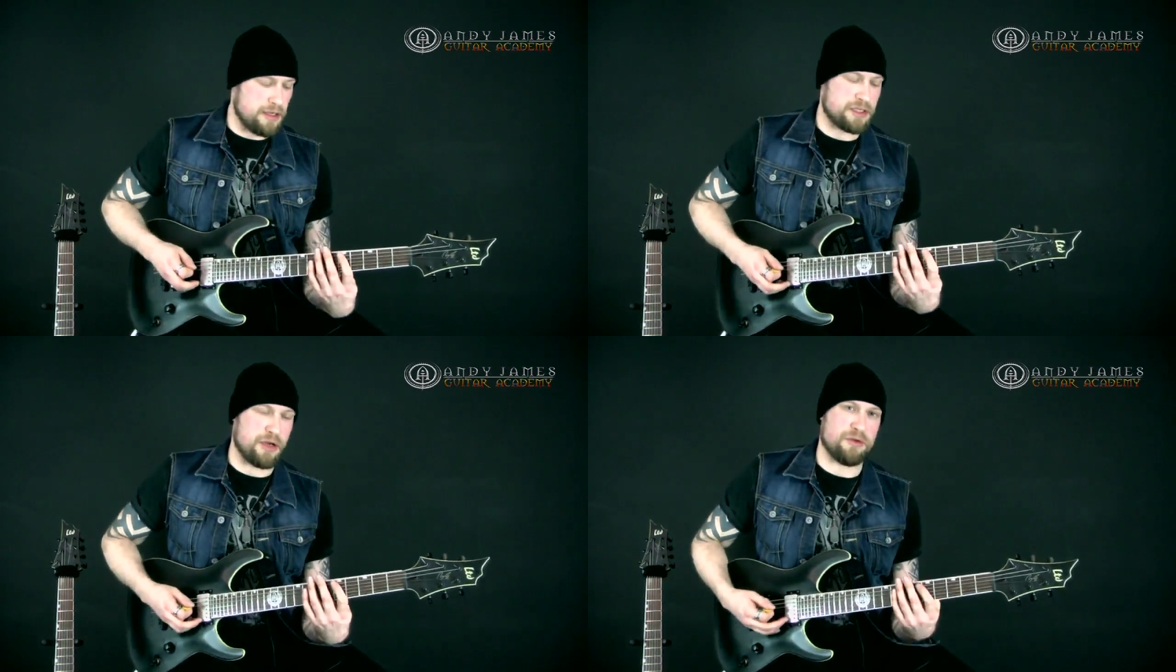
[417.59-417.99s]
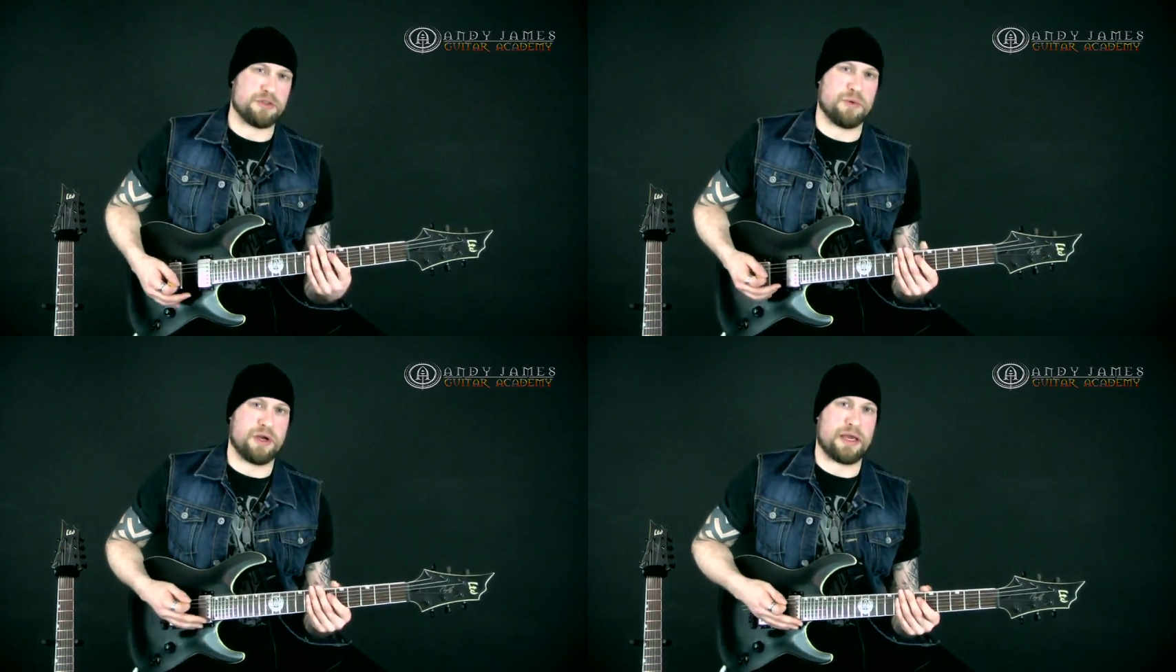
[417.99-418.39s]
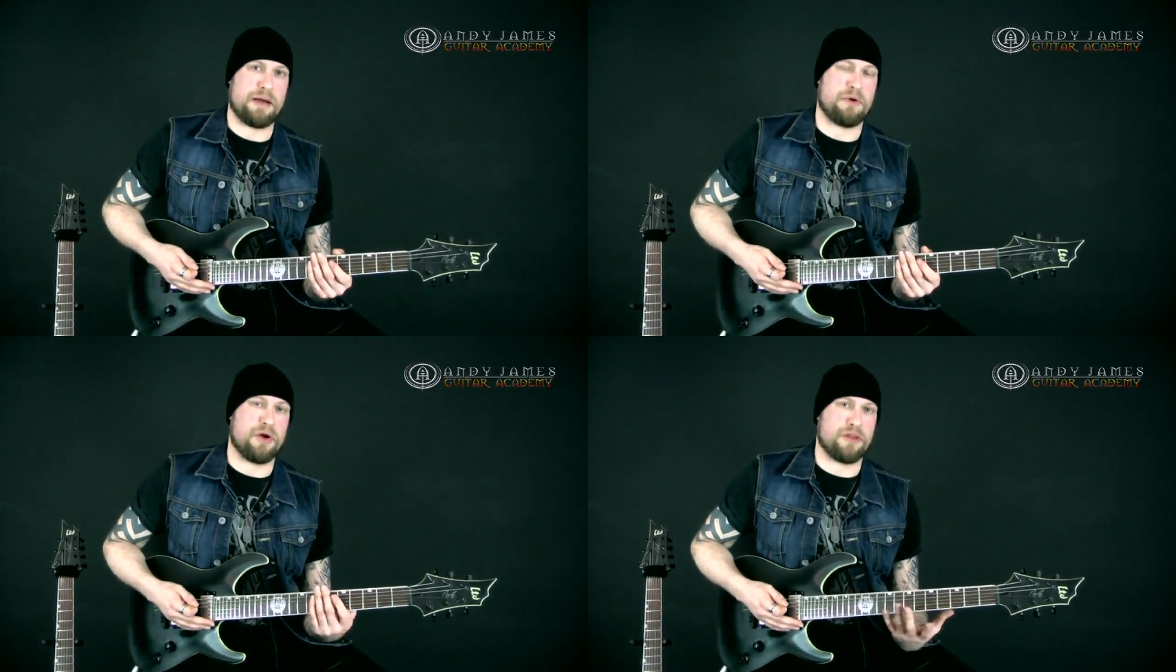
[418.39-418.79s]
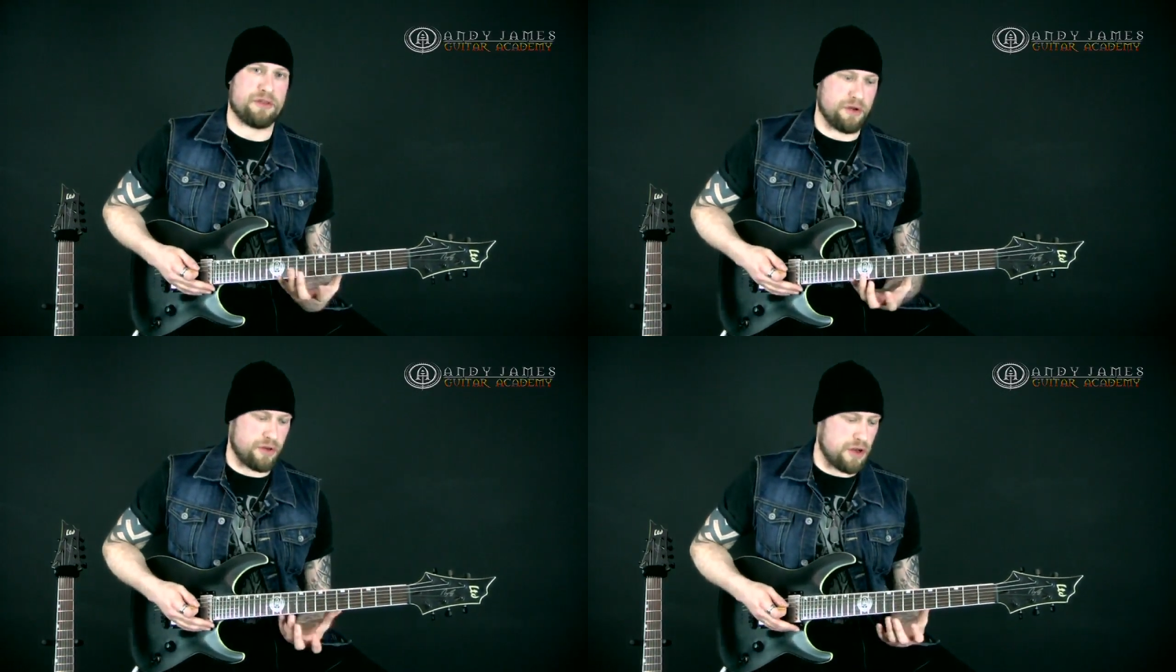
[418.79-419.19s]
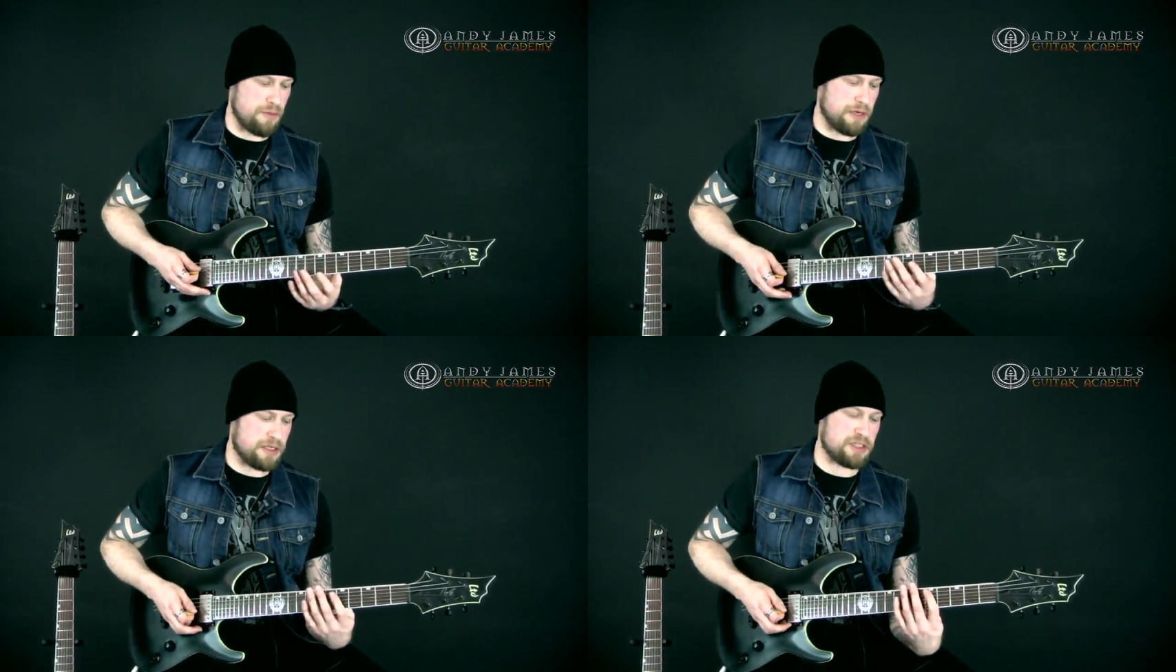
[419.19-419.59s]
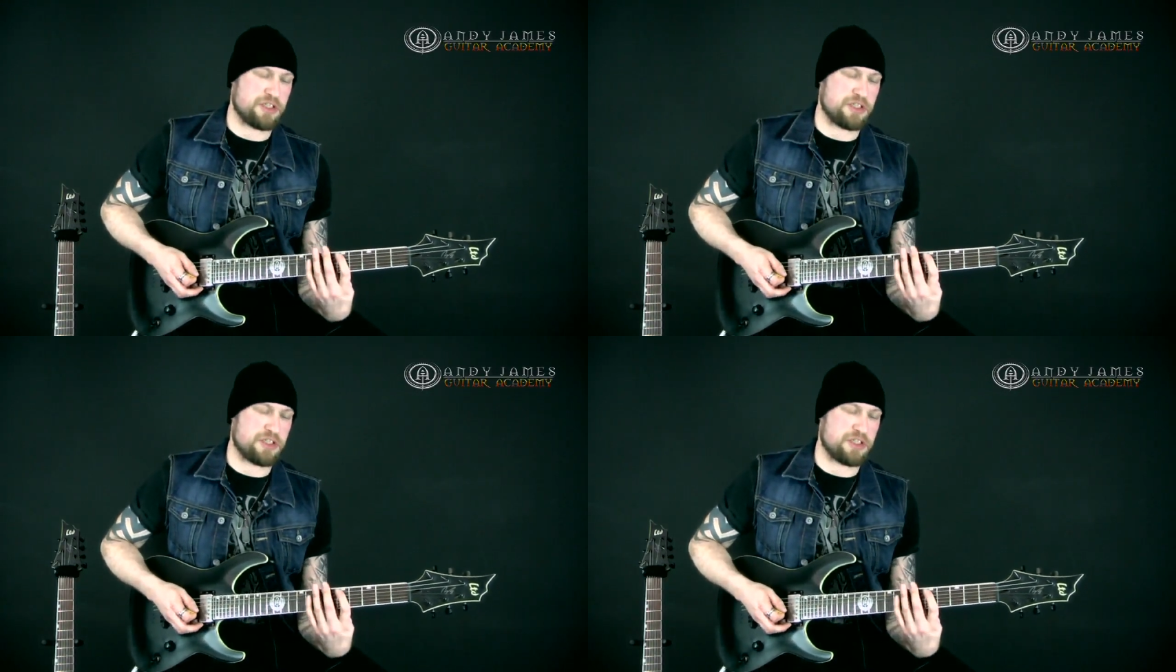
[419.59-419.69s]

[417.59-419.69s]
So to work out minor third harmonies,